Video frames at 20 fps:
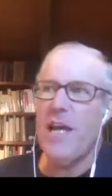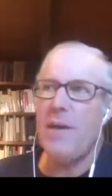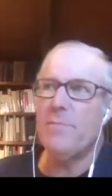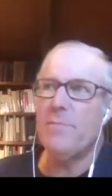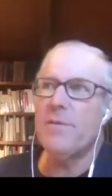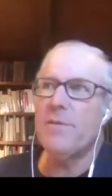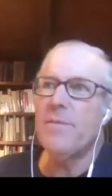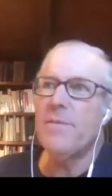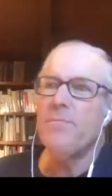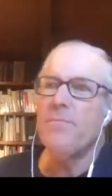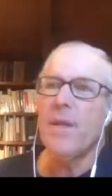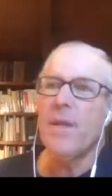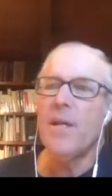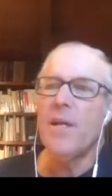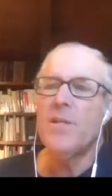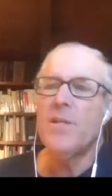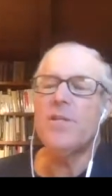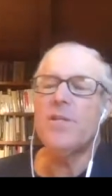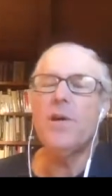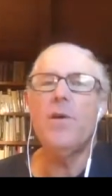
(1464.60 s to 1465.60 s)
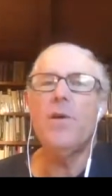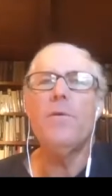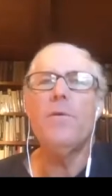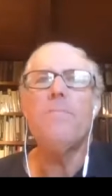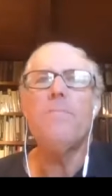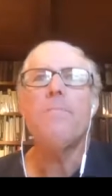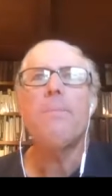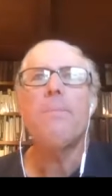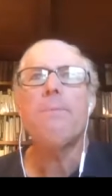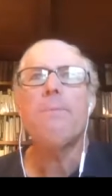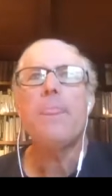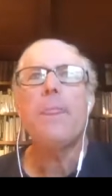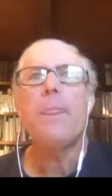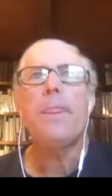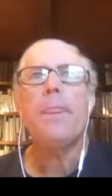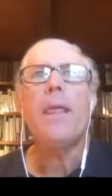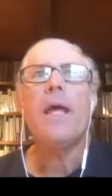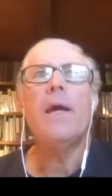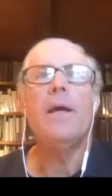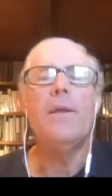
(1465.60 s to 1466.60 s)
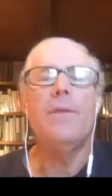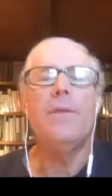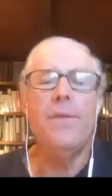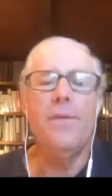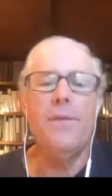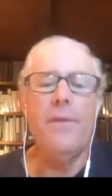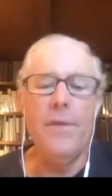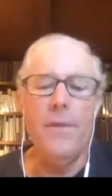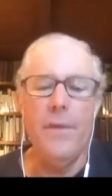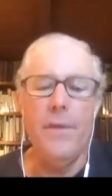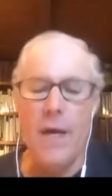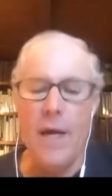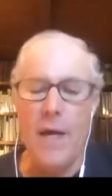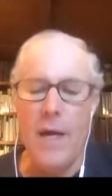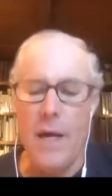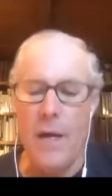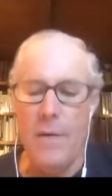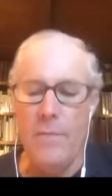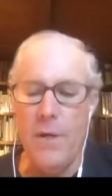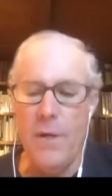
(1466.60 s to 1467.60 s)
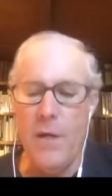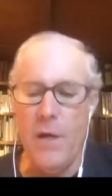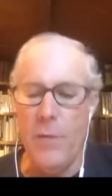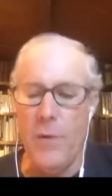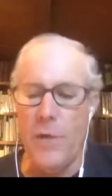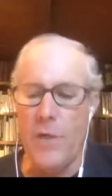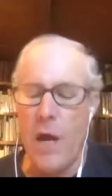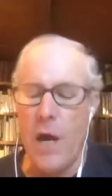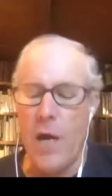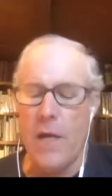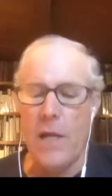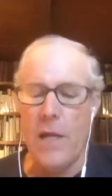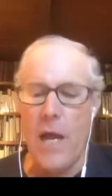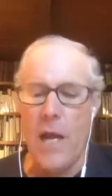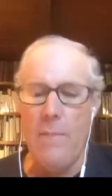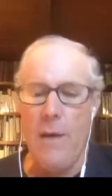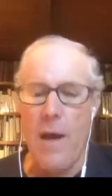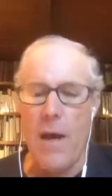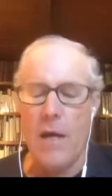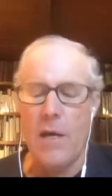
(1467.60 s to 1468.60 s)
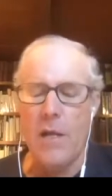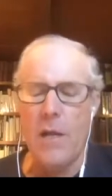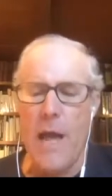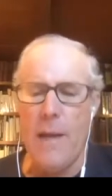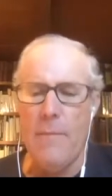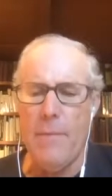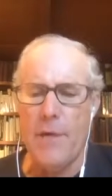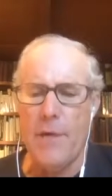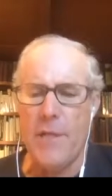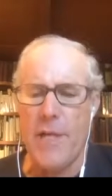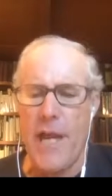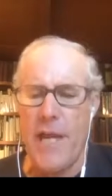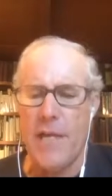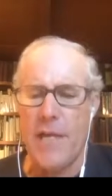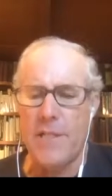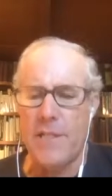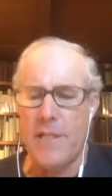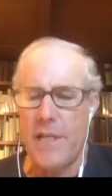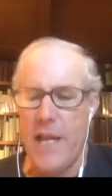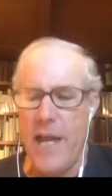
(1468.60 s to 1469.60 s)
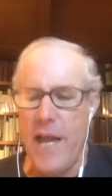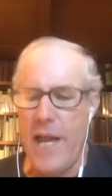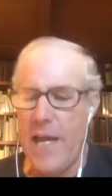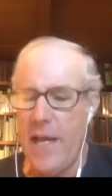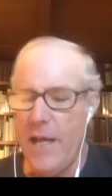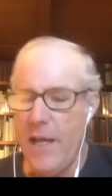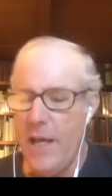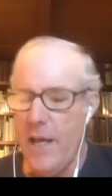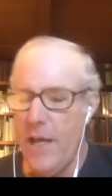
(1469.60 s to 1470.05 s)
steps. So, um, you know, we talk a lot about climate change today.